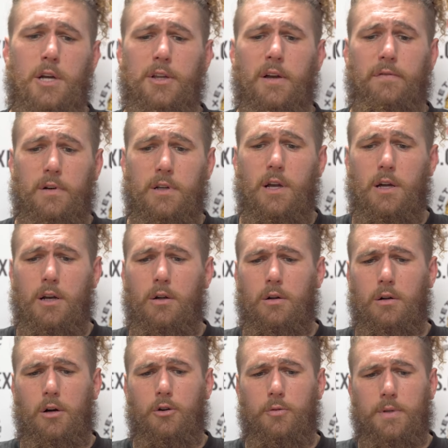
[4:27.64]
Yeah, definitely.
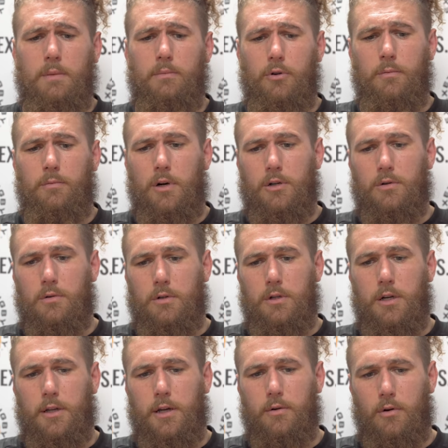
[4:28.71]
Yeah, 100% putting pressure on
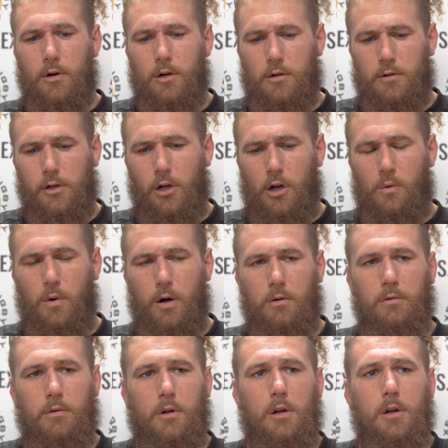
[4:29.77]
you. Yeah, they're going
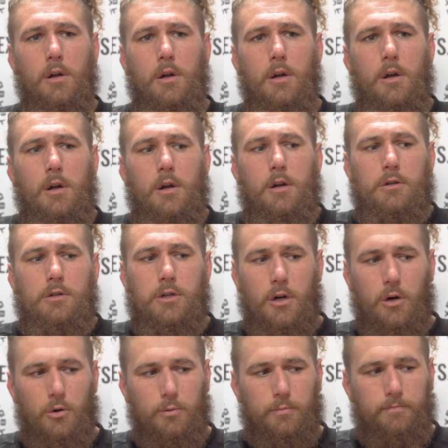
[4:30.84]
well.
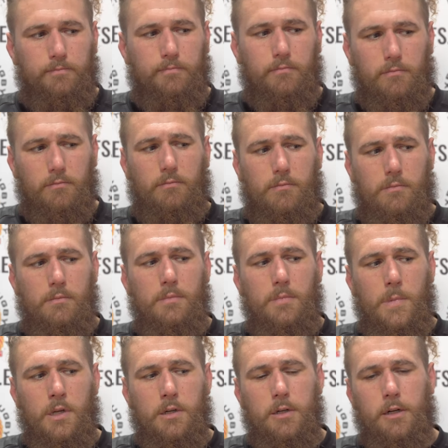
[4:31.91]
So...
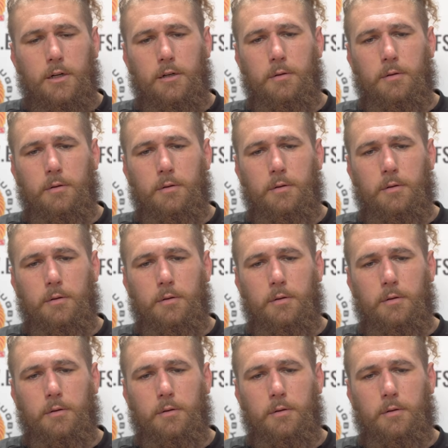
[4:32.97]
Yeah,